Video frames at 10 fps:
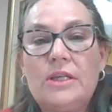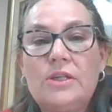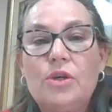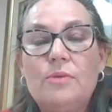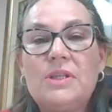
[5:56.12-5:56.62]
So
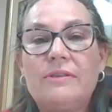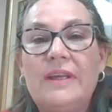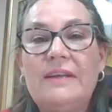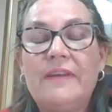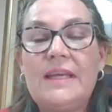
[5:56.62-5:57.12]
in terms of
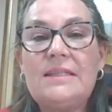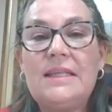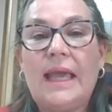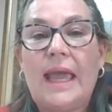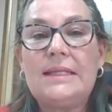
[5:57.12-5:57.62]

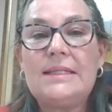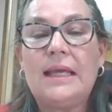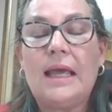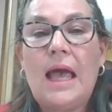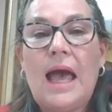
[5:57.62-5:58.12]

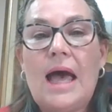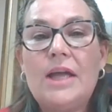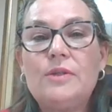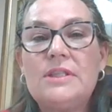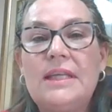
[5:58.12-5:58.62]
investigating,
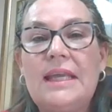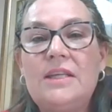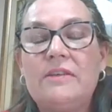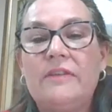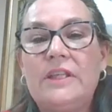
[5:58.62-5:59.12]
how does an
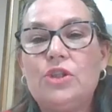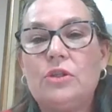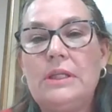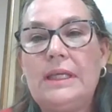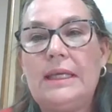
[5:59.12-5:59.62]

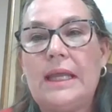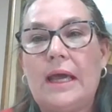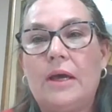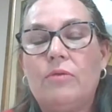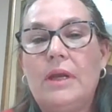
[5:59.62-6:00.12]
individual
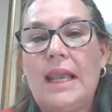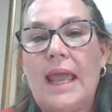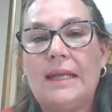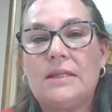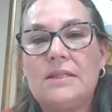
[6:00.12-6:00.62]
leader
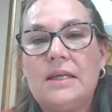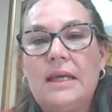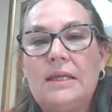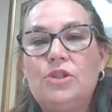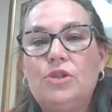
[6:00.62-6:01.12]
relate
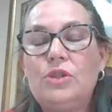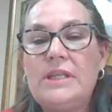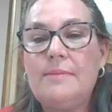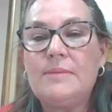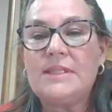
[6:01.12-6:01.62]
to
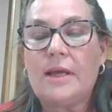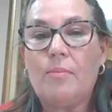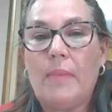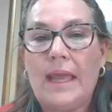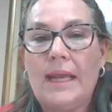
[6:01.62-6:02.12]
teams that
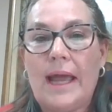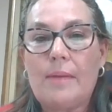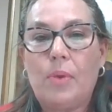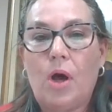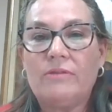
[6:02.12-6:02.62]
are made
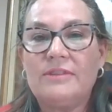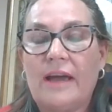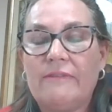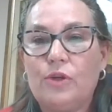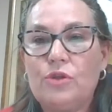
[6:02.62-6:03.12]
up of
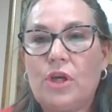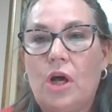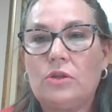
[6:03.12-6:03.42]
diverse